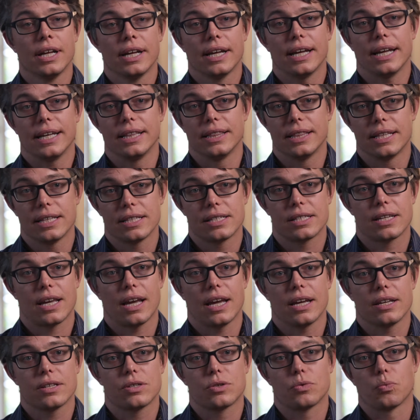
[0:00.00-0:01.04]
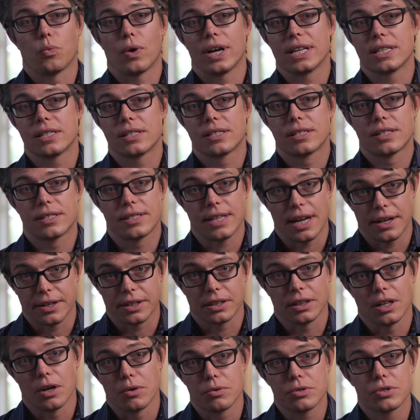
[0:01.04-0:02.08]
in this case waste
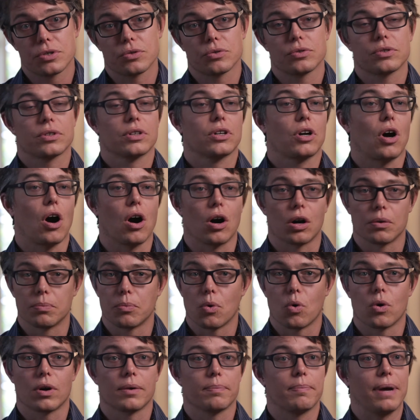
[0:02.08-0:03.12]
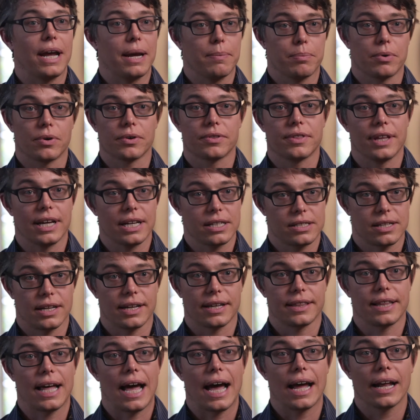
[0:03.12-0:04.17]
cellulose, cardboard, paper, things like
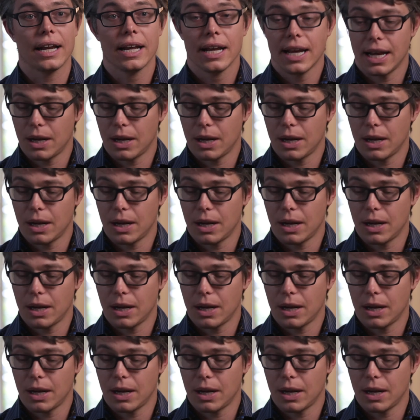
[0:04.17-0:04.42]
that,